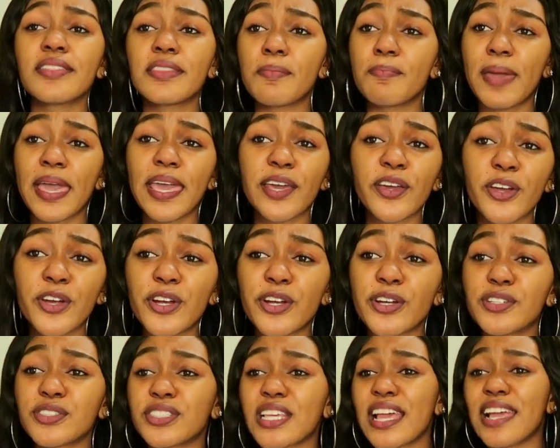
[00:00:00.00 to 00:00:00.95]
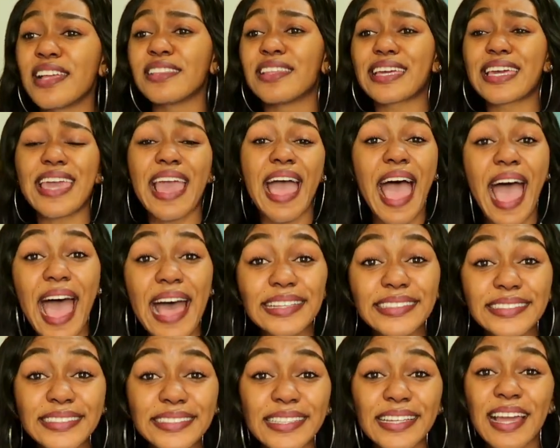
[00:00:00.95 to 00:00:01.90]
the makers, the
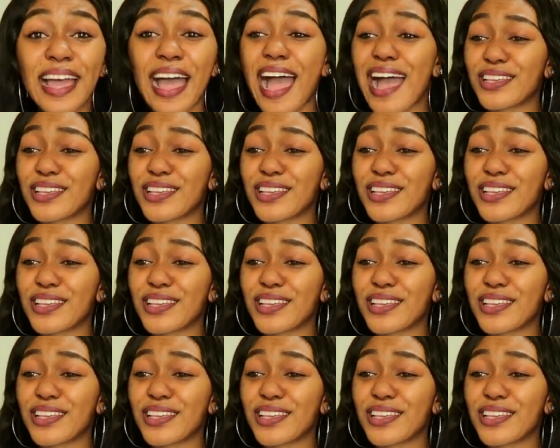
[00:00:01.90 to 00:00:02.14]
cast,